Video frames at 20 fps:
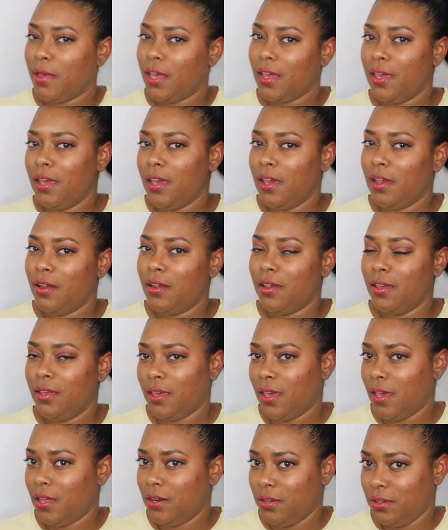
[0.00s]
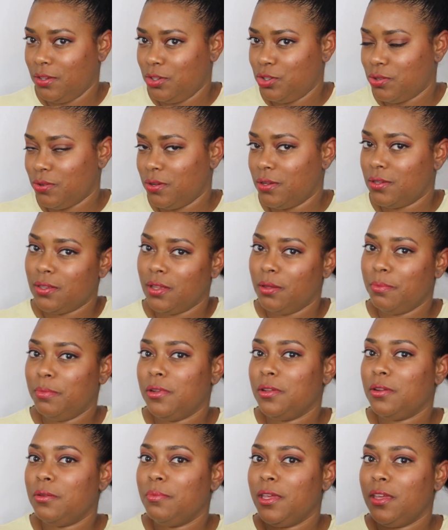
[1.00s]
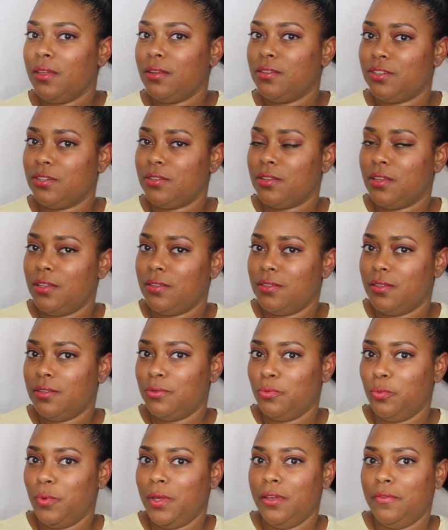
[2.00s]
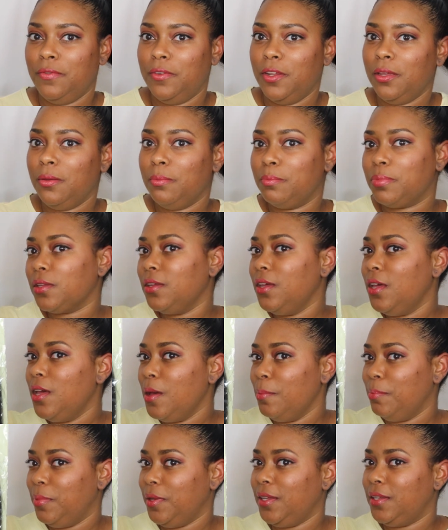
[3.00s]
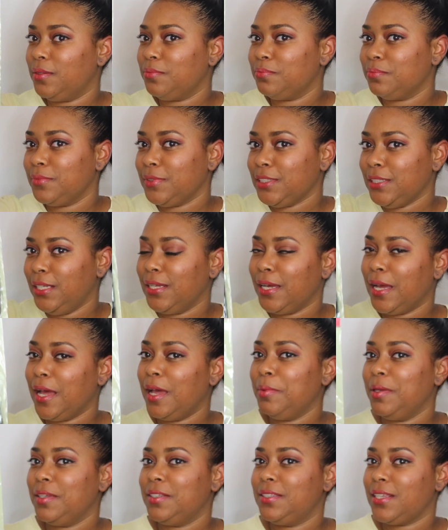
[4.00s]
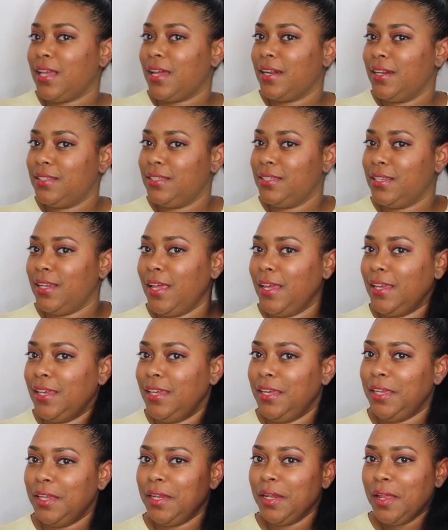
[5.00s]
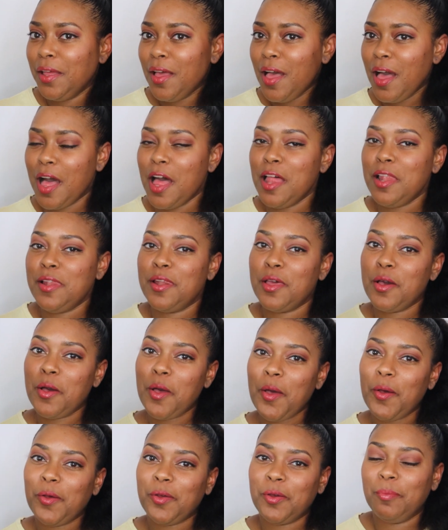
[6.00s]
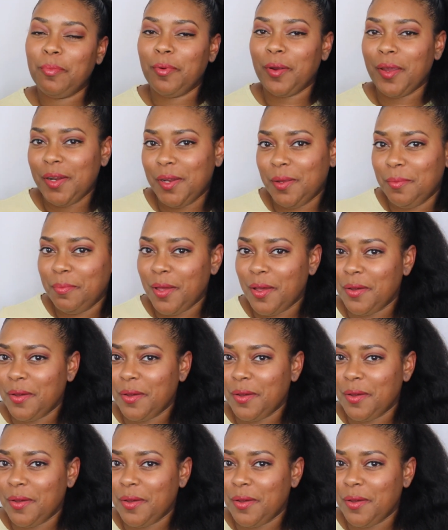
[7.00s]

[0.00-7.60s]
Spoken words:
my hair, it kind of shrinks up a little bit just because it's weaved up. But I'm excited to like get a long braided